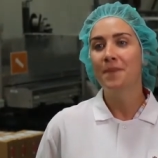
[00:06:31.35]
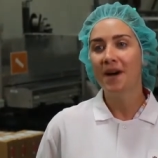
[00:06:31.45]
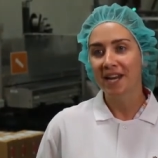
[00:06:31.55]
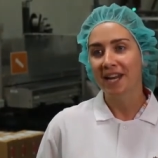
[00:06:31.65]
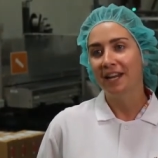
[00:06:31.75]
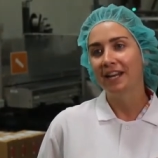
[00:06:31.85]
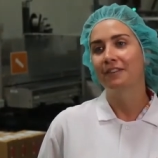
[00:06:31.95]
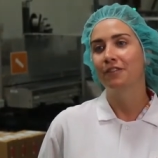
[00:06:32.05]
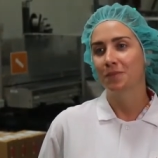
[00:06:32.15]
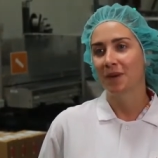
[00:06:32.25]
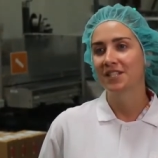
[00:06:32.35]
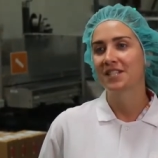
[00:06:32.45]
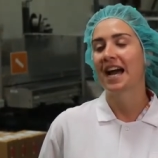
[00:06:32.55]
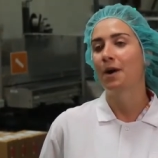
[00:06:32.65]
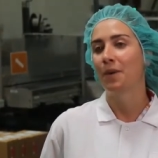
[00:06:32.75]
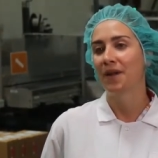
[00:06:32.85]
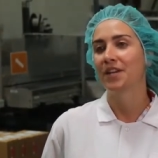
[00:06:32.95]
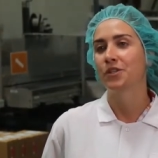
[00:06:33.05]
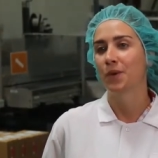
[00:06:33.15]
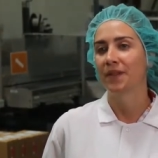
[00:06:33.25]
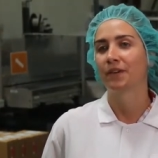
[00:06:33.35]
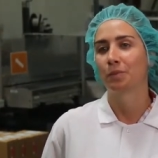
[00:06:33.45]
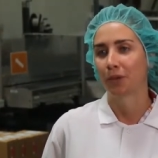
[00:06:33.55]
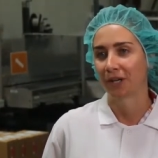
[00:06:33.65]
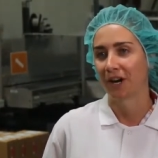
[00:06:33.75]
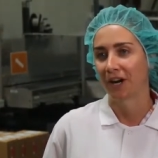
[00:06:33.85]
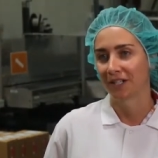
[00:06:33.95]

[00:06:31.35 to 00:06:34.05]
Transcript: money in response to how well they do on their report